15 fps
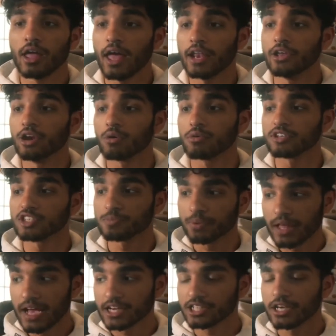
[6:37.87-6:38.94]
and you don't want to
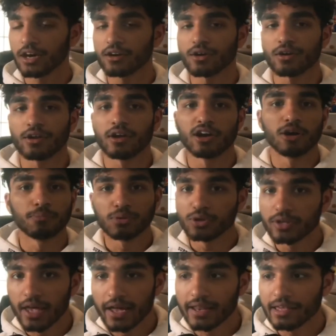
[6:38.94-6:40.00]
splash out on a Blue
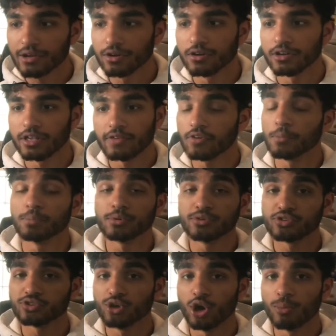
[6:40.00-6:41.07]
Yeti or even a Blue
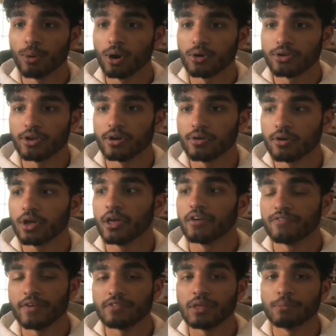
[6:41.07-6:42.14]
Snowball,
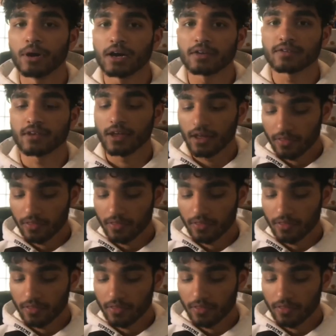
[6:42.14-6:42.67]
$50.